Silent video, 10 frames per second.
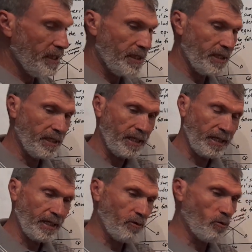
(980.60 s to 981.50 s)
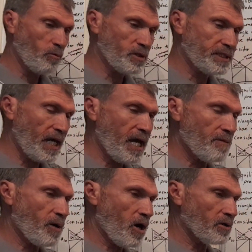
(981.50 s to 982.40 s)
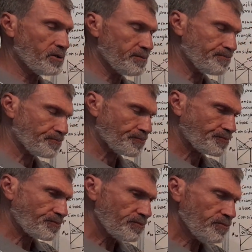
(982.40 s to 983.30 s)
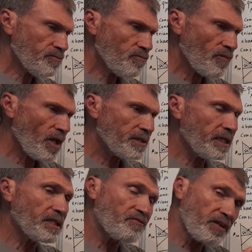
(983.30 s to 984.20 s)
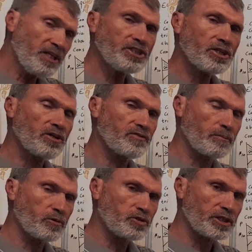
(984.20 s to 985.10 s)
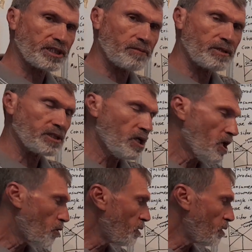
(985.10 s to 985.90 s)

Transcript: when we say about the definition of the producer surplus, we